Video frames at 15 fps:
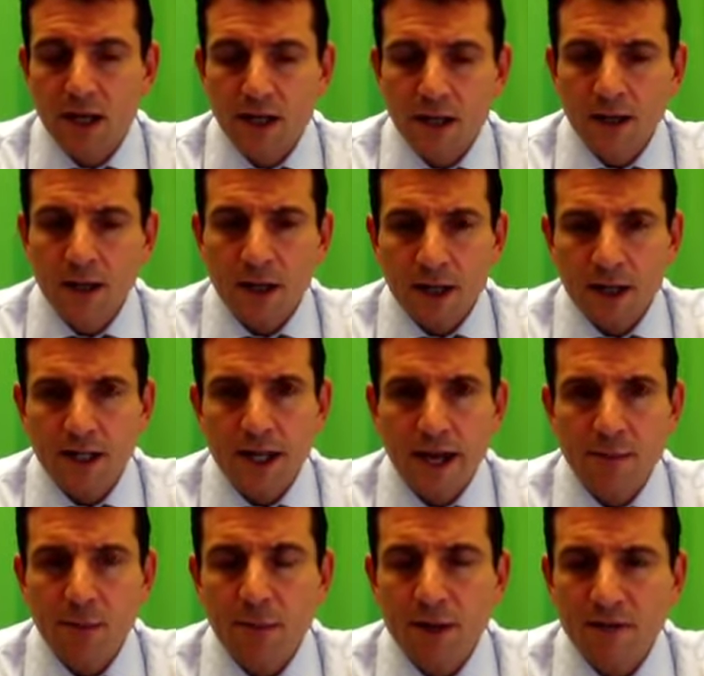And
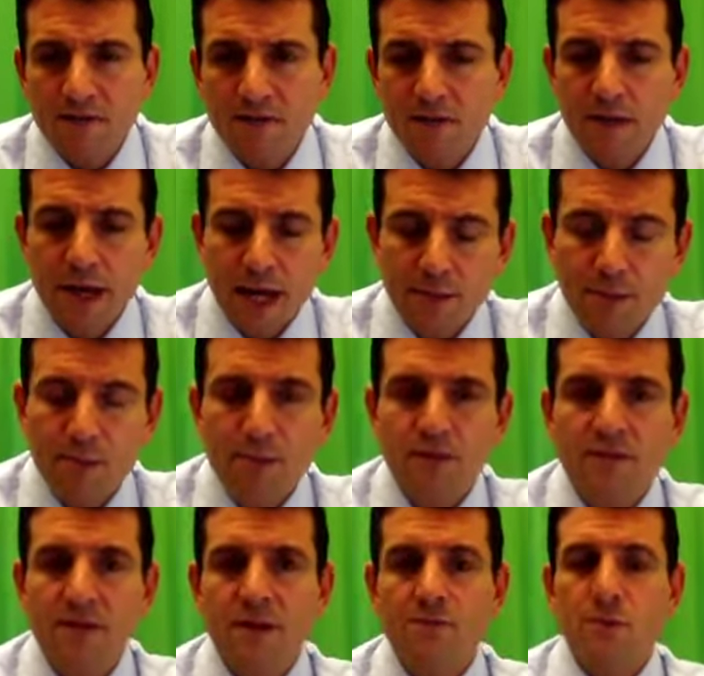Abelman
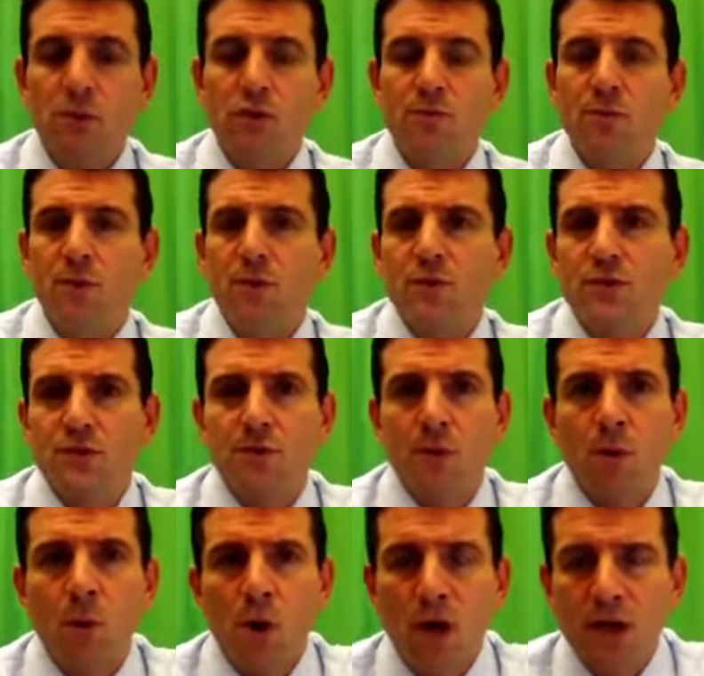v. Booth. Booth is a
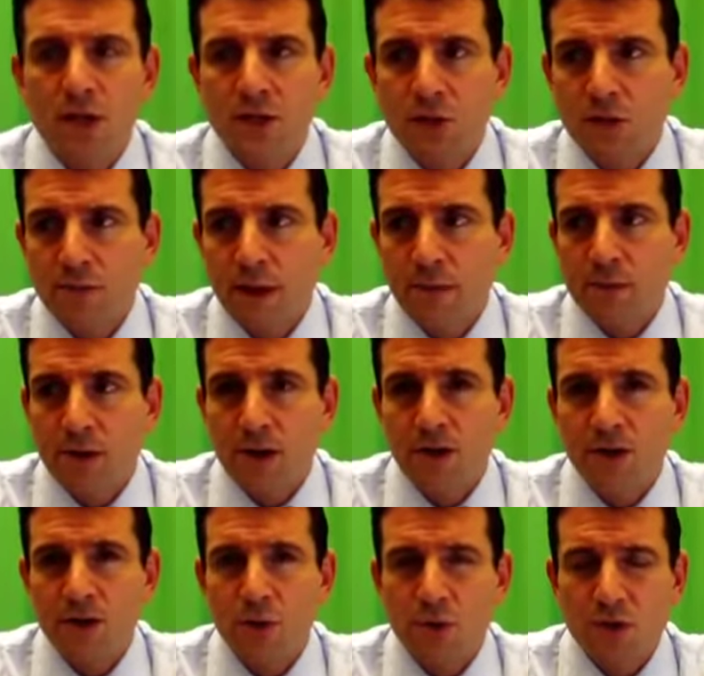Milwaukee newspaper
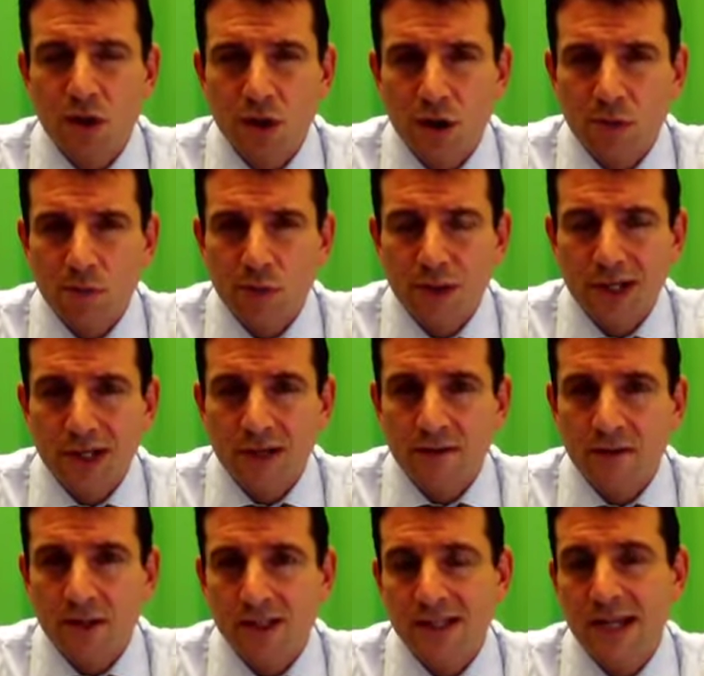editor who's harboring
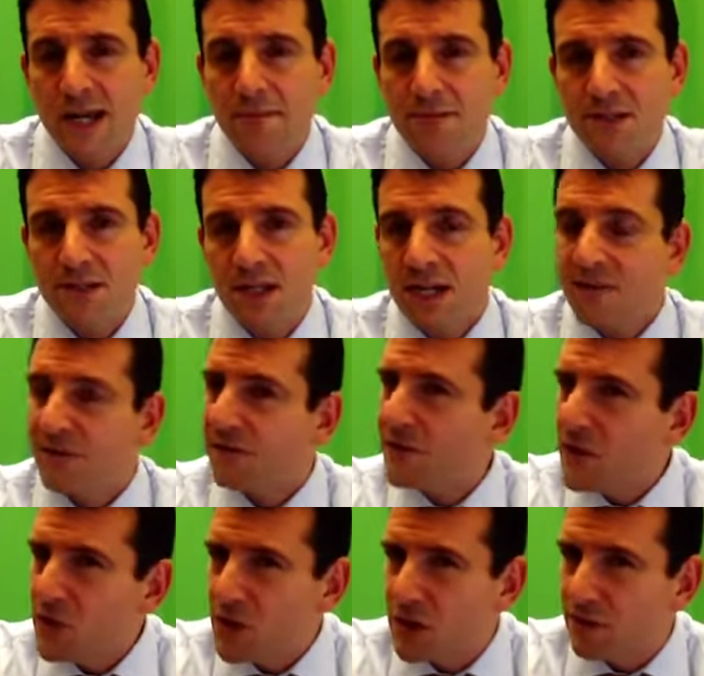an escaped slave, a
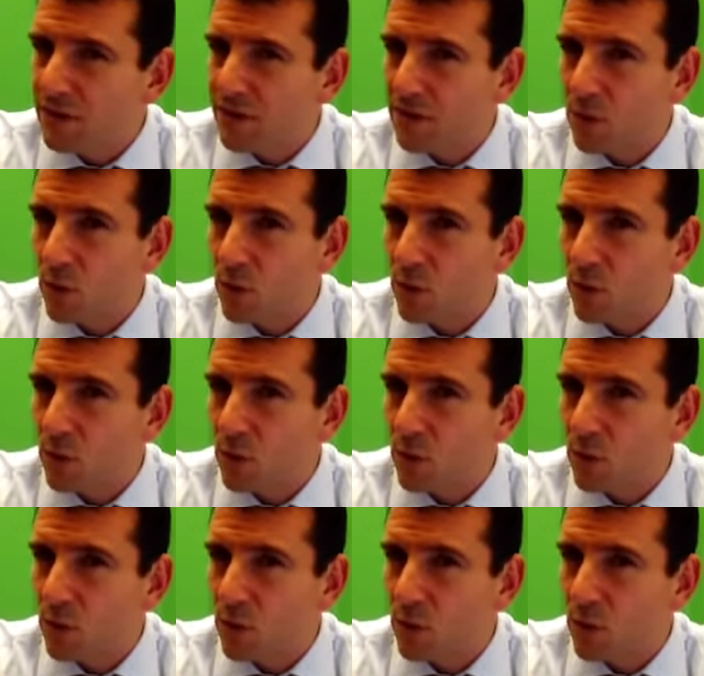fugitive, if you